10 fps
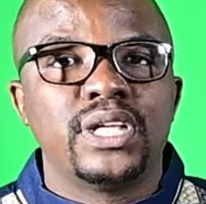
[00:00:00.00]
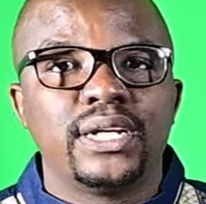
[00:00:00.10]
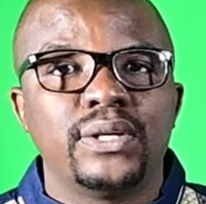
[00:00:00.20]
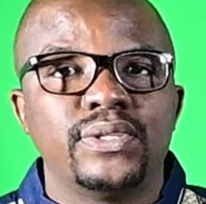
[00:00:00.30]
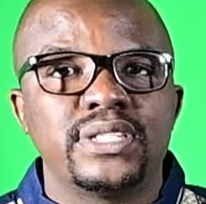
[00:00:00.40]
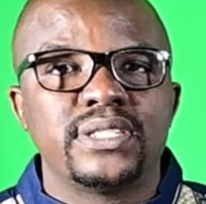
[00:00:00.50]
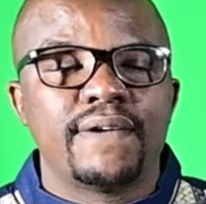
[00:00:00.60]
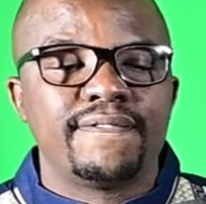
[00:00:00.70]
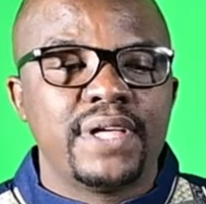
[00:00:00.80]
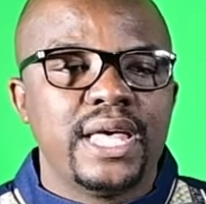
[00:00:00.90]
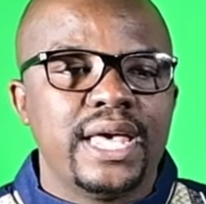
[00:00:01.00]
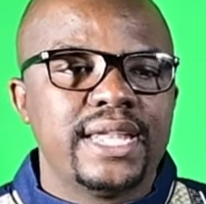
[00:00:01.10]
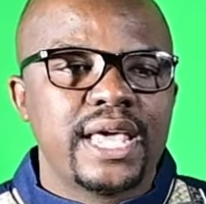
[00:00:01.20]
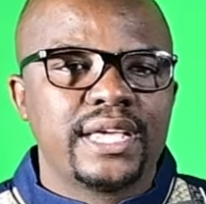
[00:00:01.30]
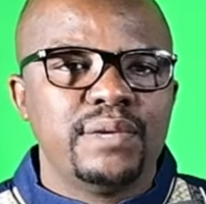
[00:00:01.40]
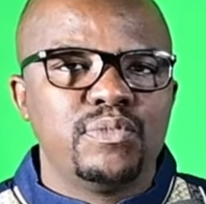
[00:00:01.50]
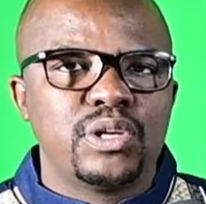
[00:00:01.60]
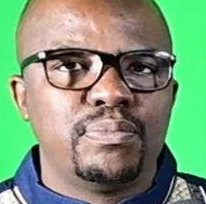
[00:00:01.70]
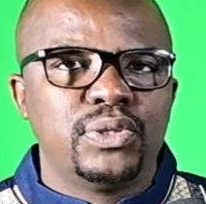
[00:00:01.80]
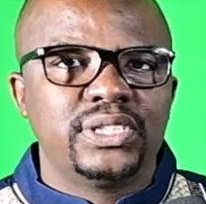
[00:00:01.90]
the ground and stuff. And I came
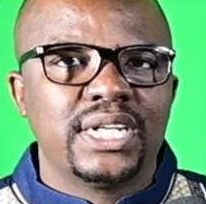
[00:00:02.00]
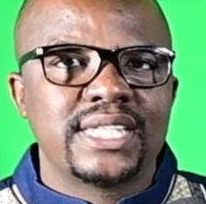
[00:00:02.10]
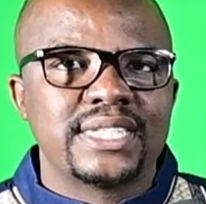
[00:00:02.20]
with a podcast.